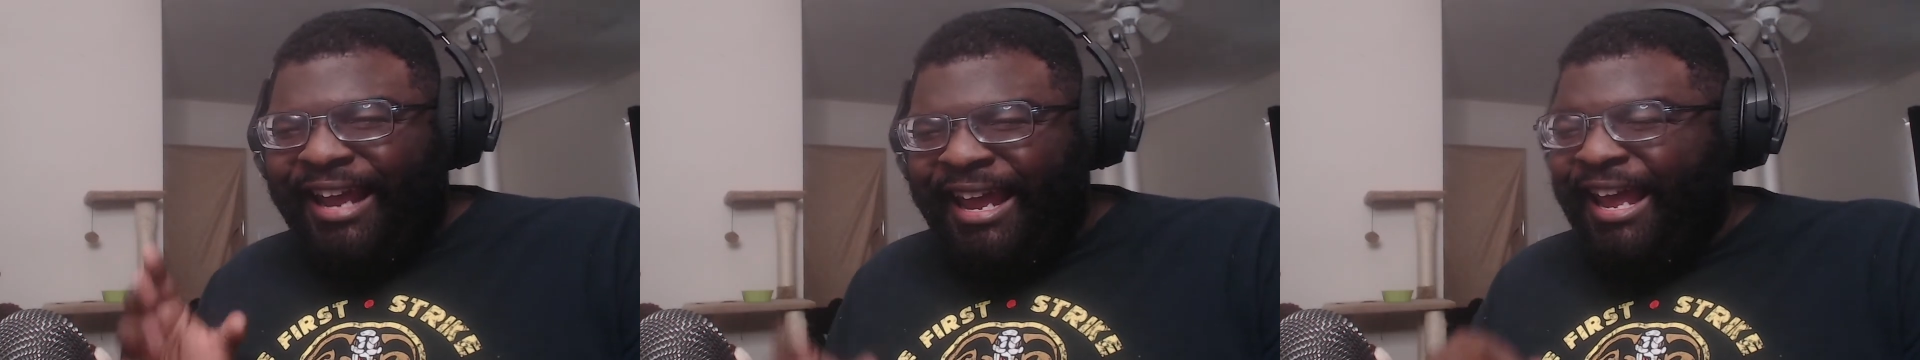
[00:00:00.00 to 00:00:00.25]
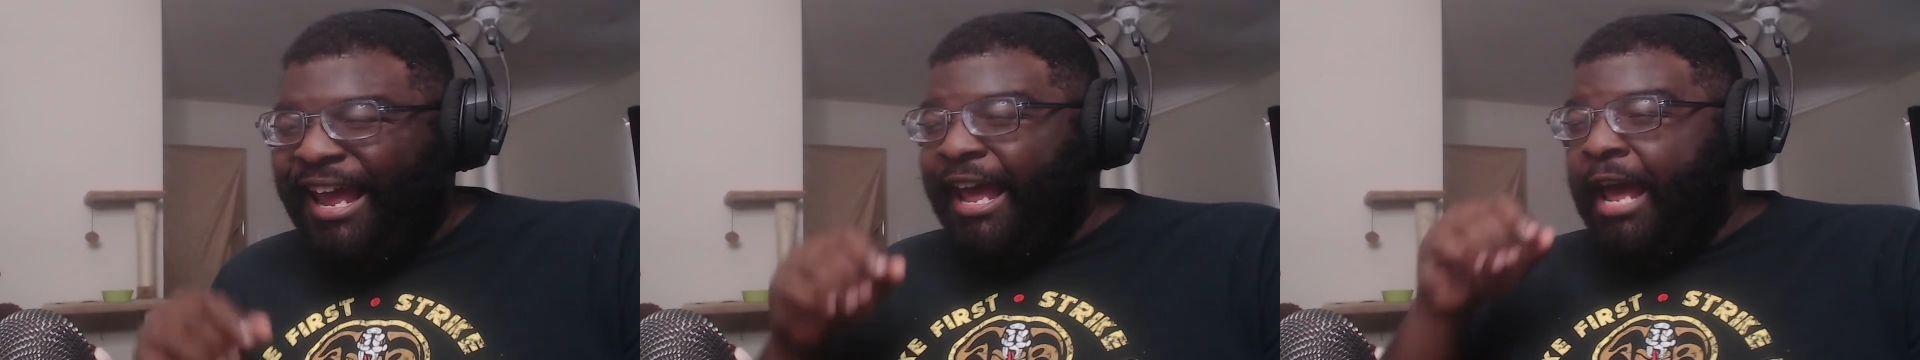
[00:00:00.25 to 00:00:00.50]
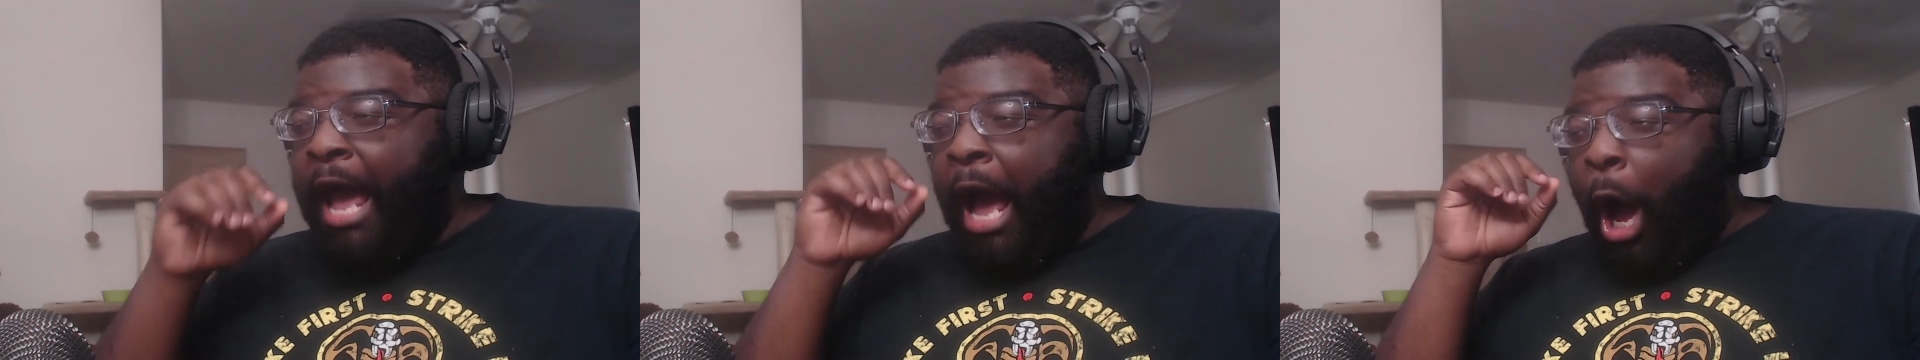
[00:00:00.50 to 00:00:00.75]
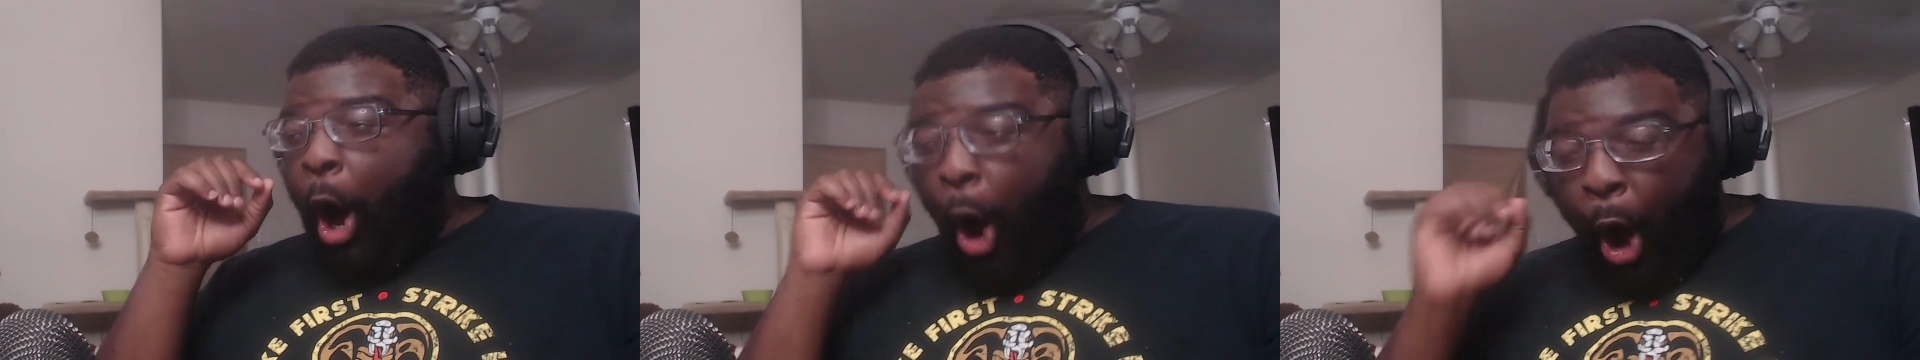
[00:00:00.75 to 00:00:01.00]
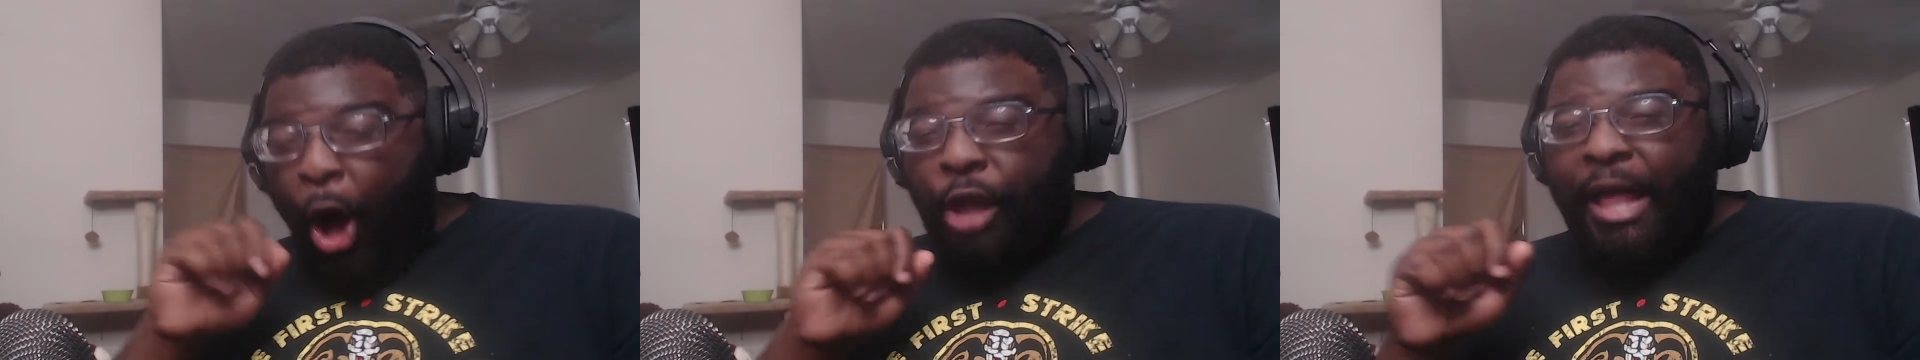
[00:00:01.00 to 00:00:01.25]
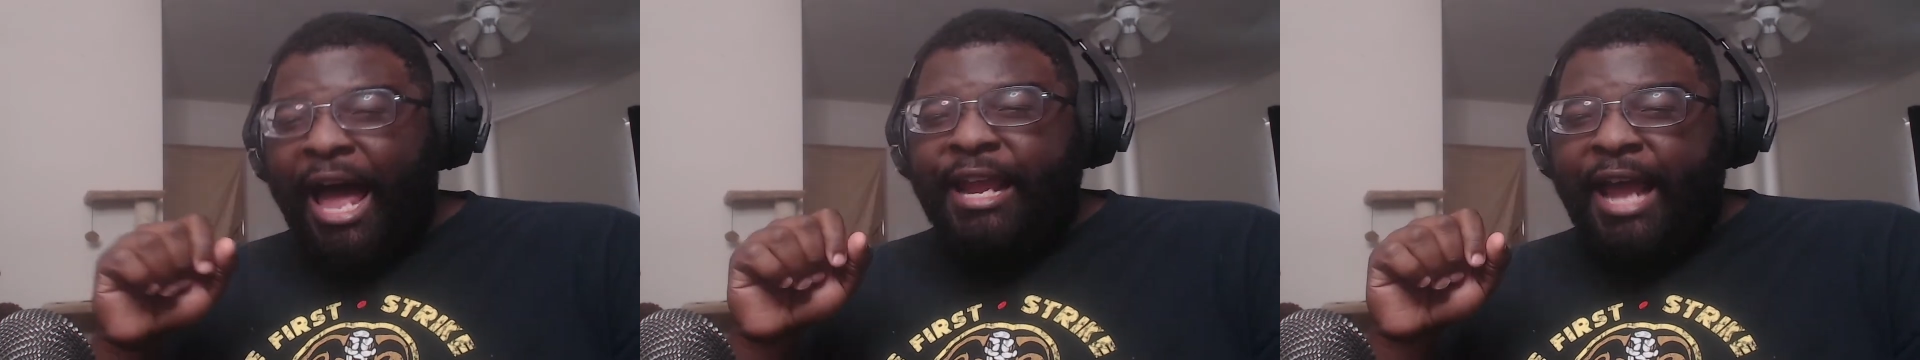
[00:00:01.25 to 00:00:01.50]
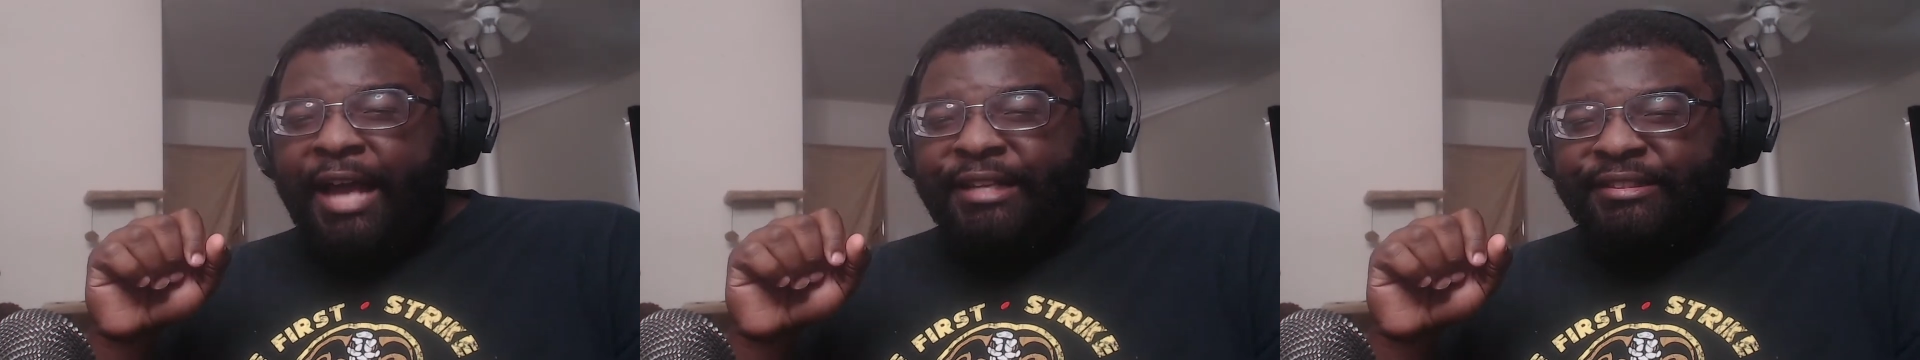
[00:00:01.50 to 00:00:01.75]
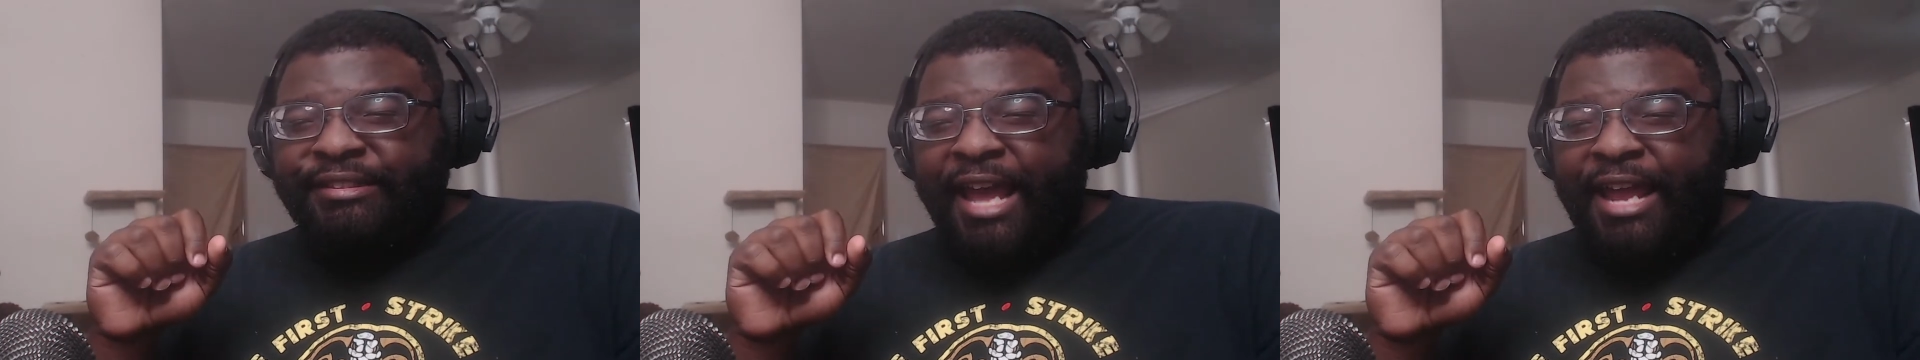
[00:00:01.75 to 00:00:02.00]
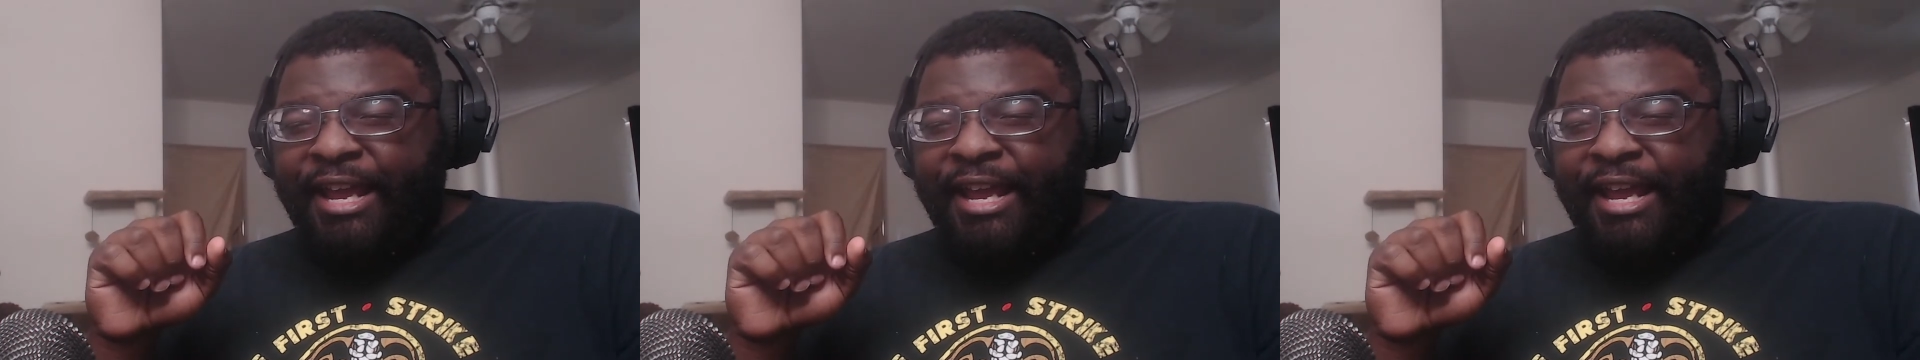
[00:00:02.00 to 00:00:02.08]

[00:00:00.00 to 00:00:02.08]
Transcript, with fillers: hit. All I gotta say